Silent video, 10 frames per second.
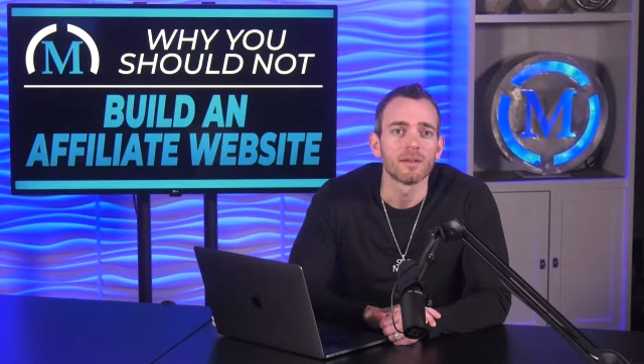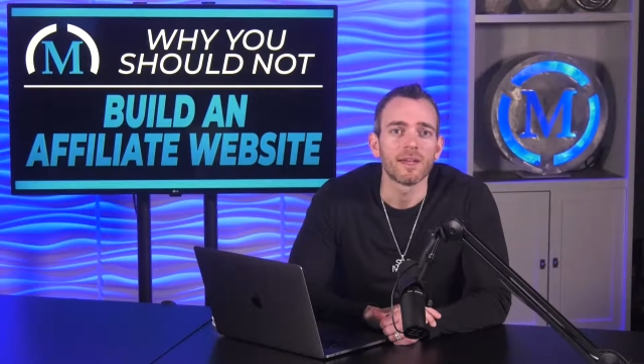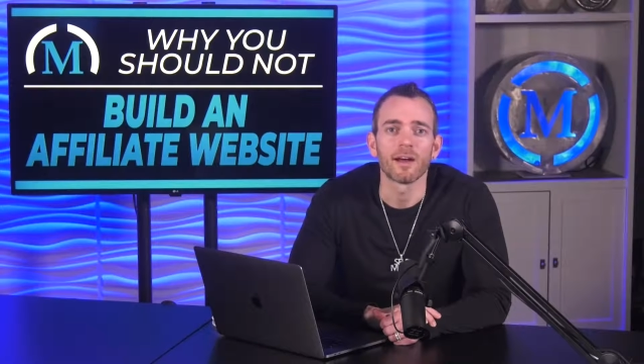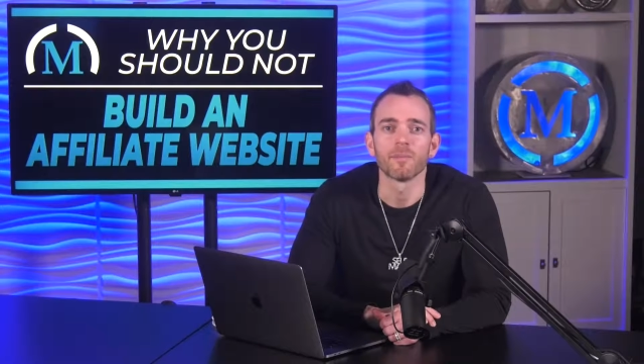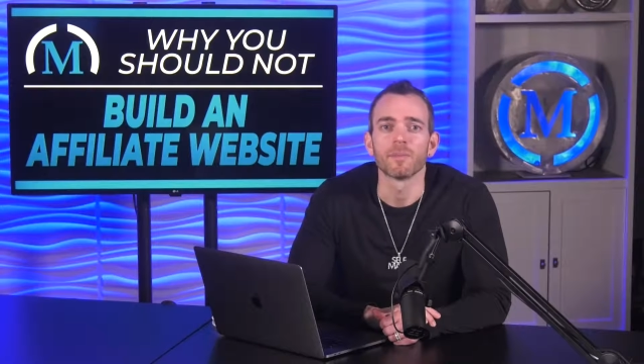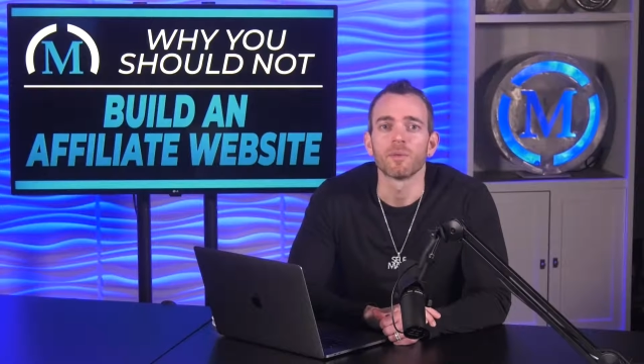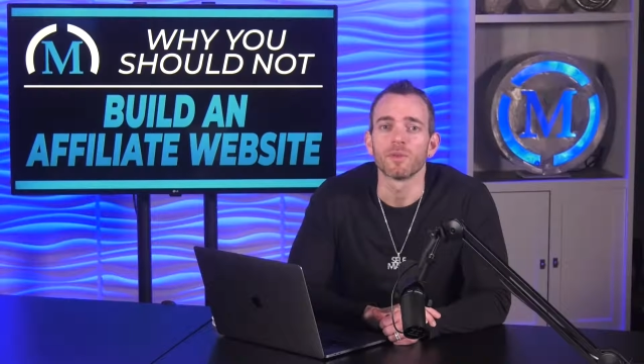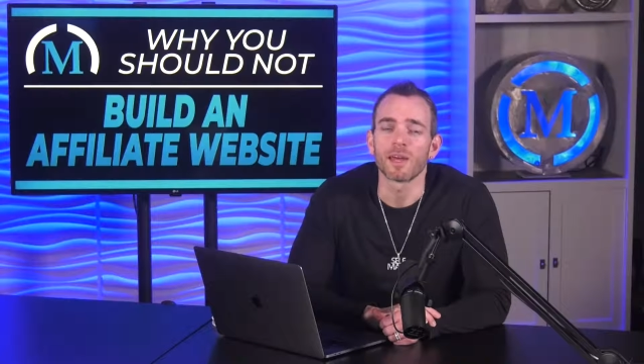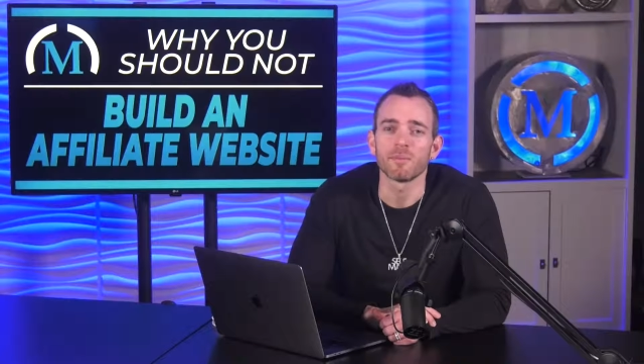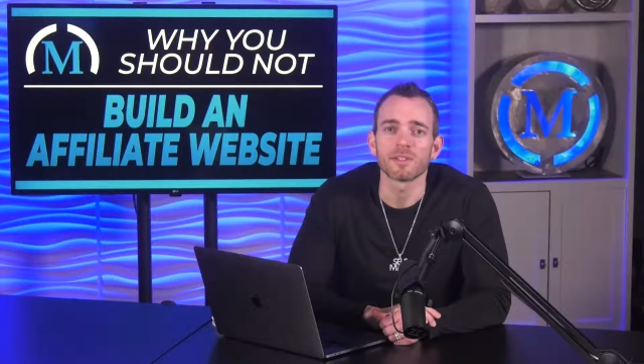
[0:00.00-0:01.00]
Now, with
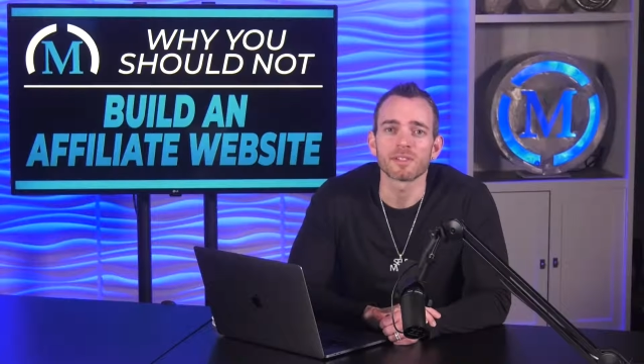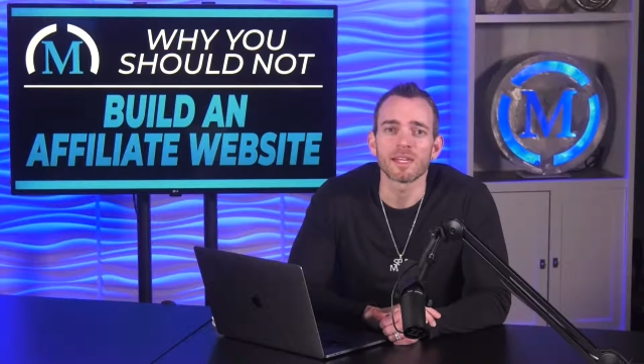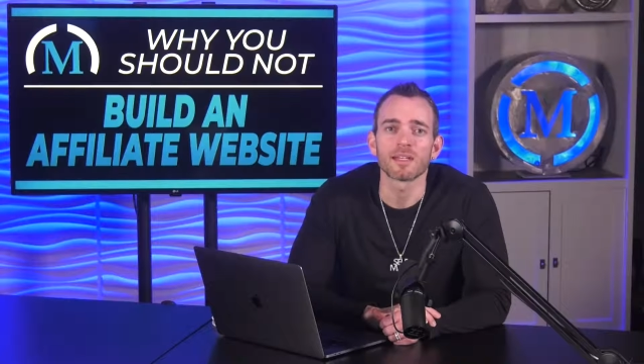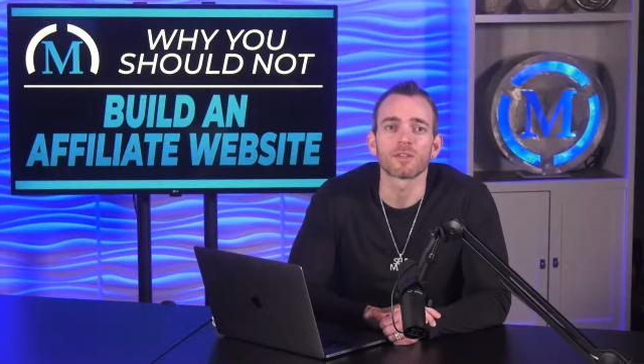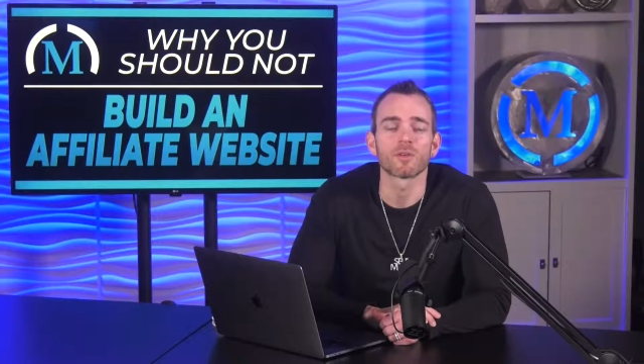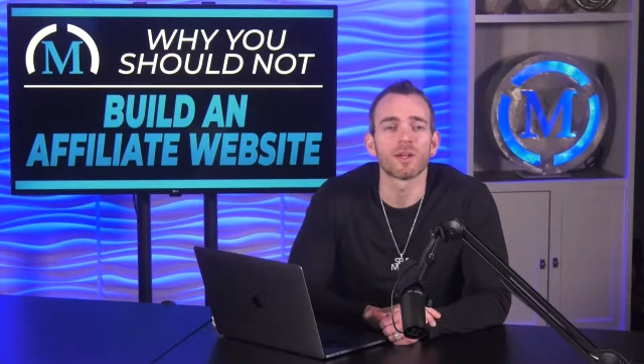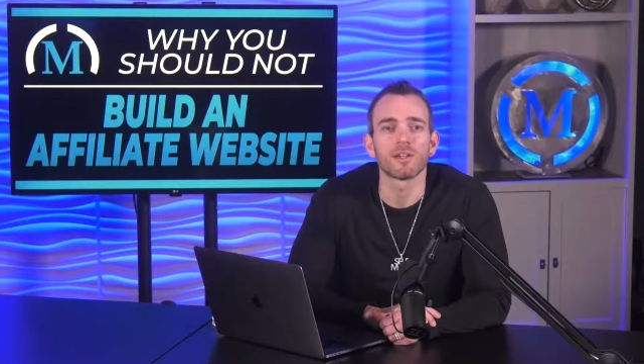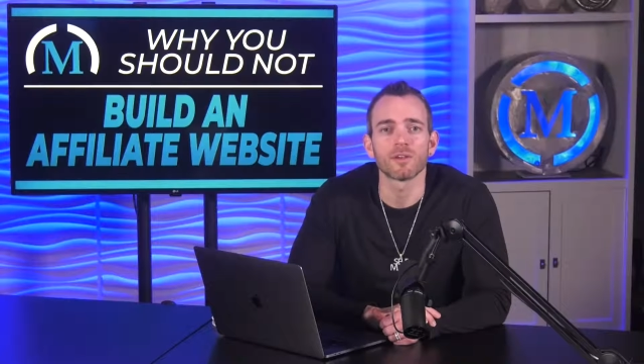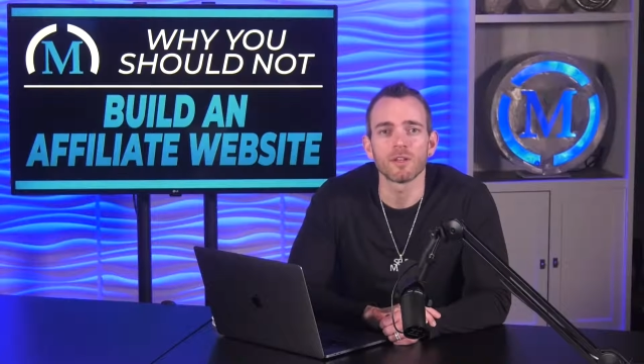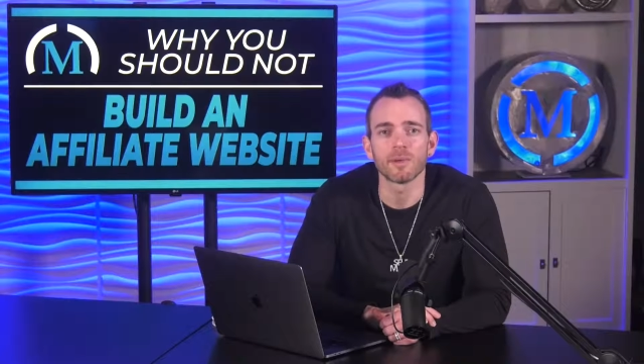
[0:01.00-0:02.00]
that being said,
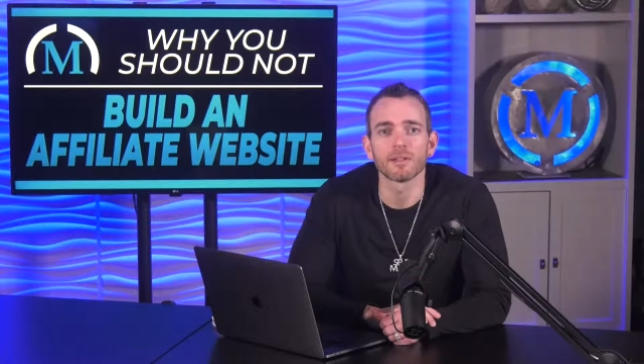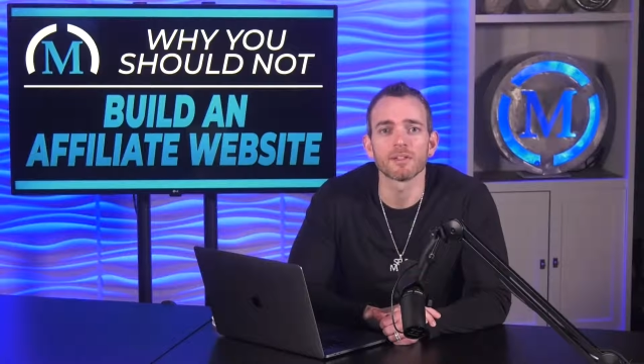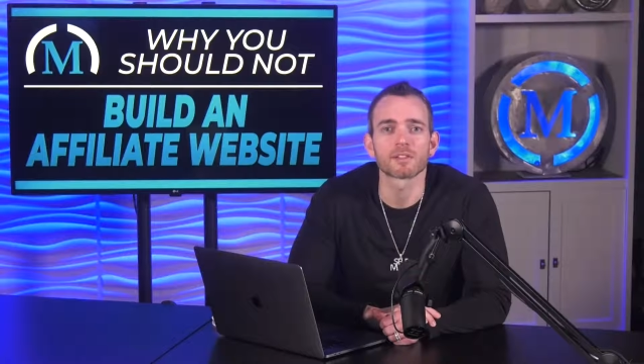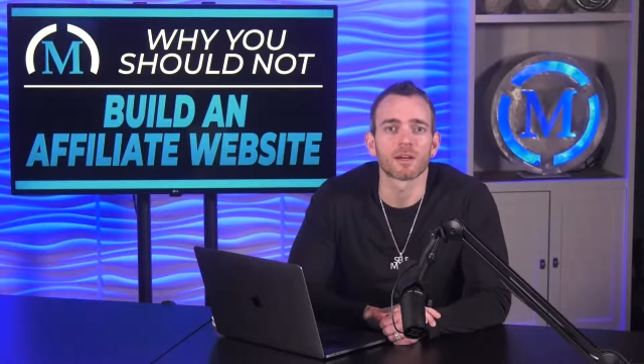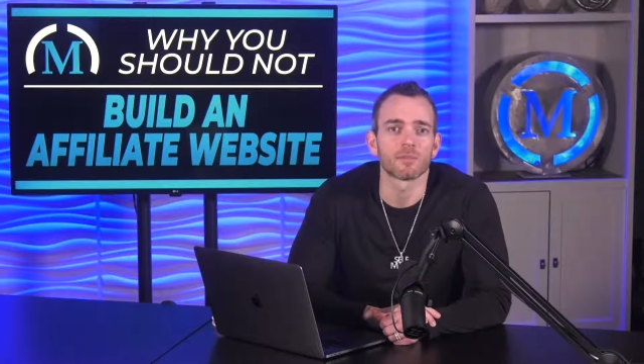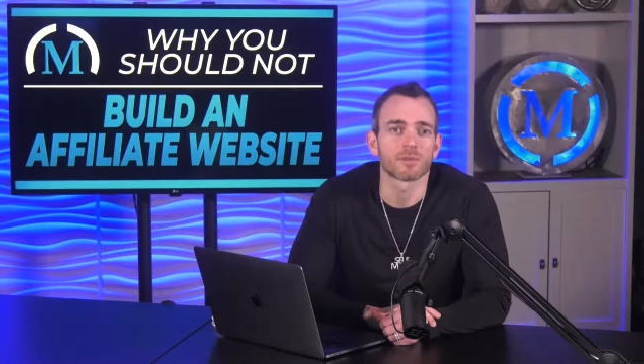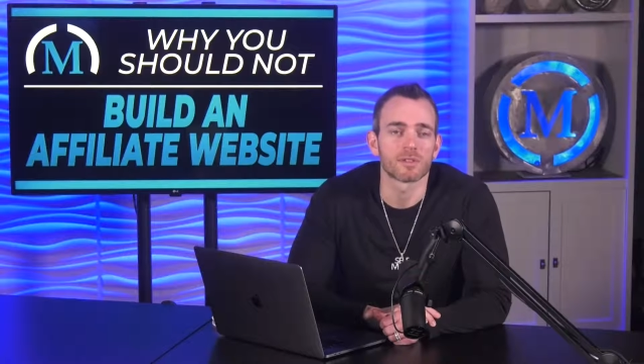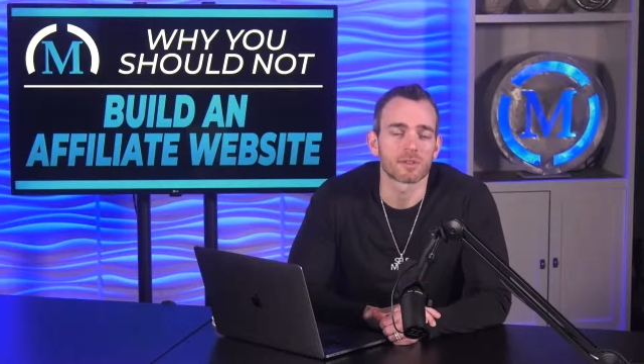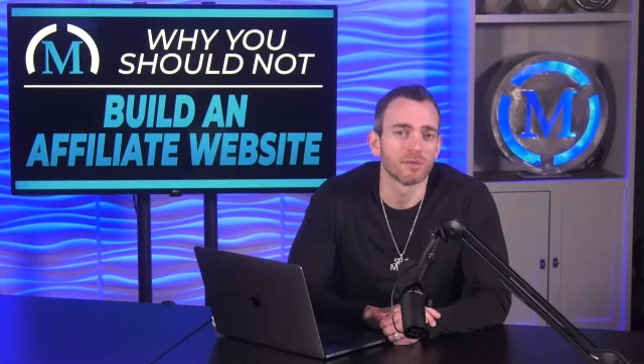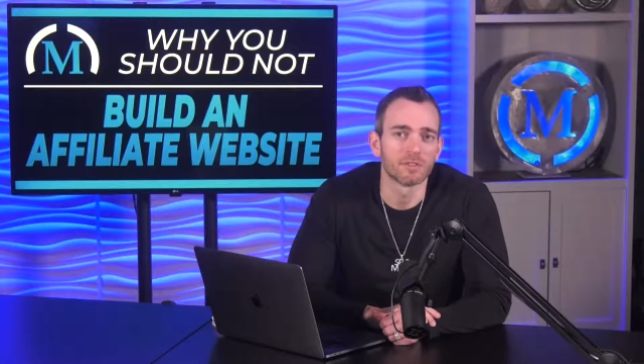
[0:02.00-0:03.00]
creating your email list comes with
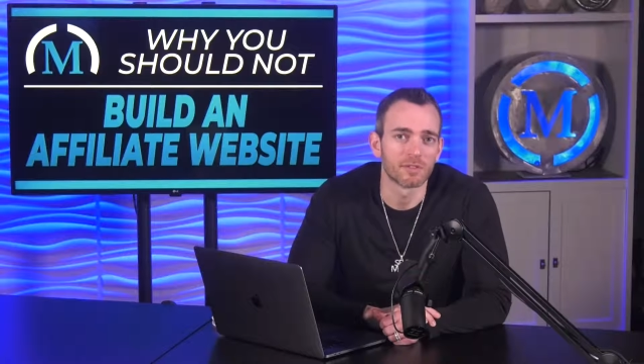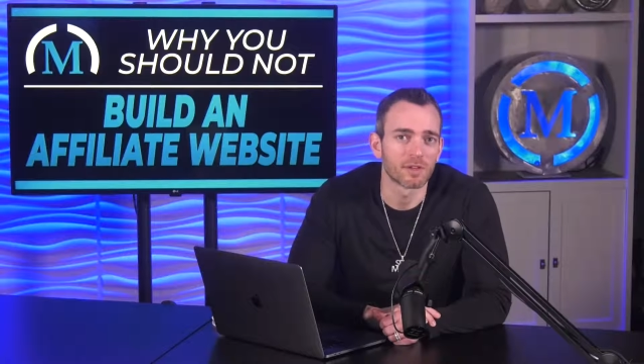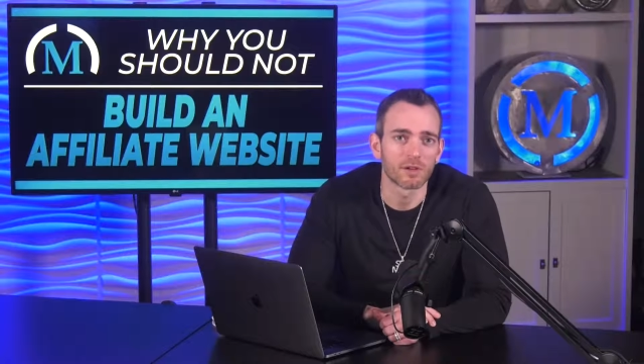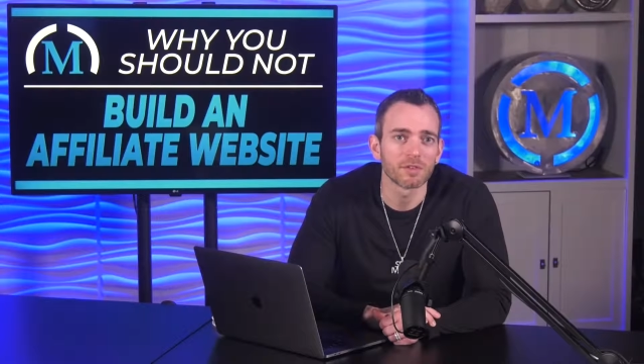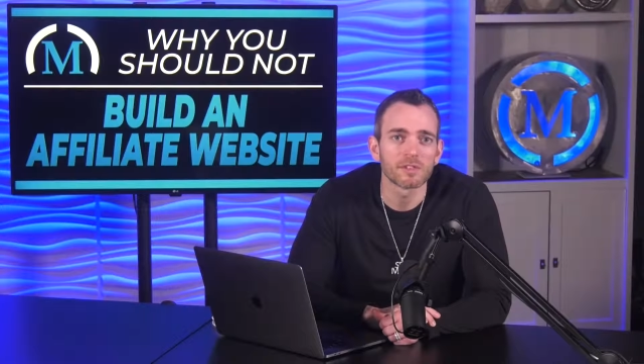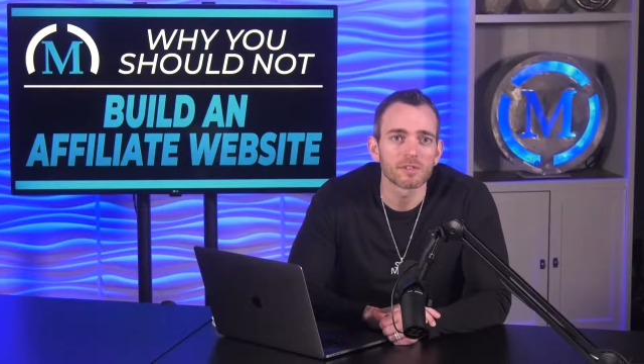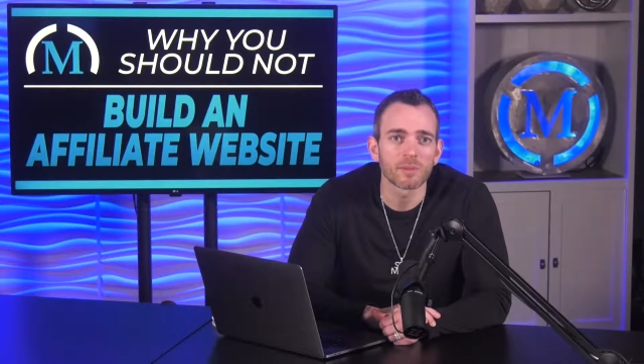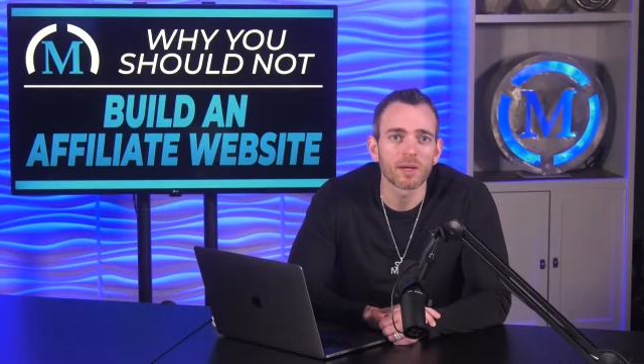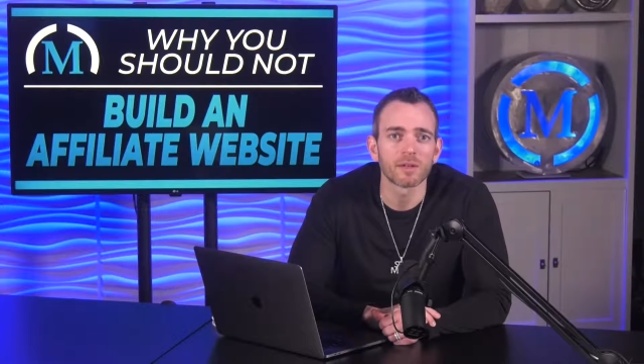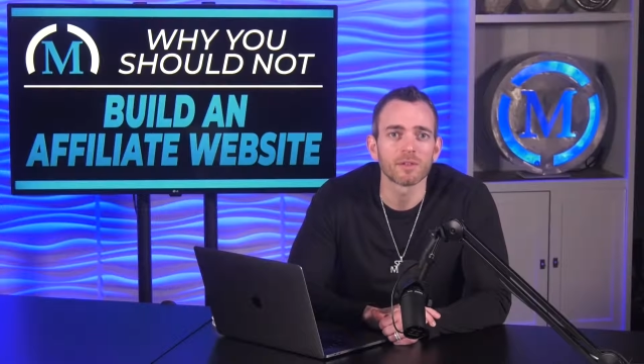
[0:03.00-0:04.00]
its own difficulties as
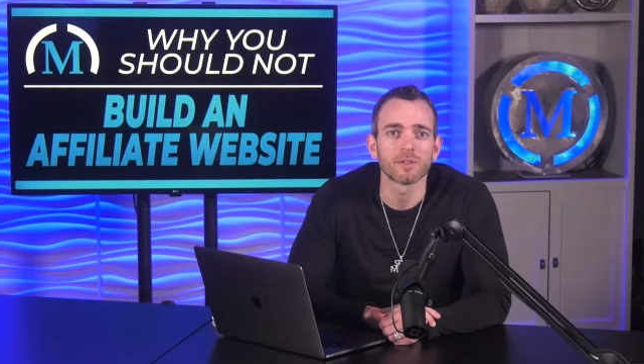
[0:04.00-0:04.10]
well.